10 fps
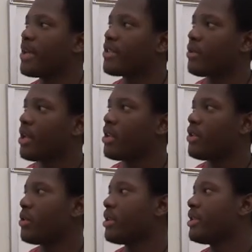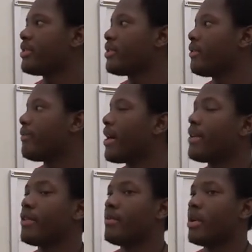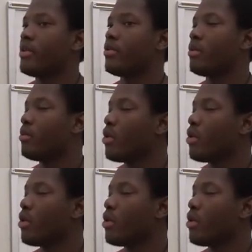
guess the best way to do it is to find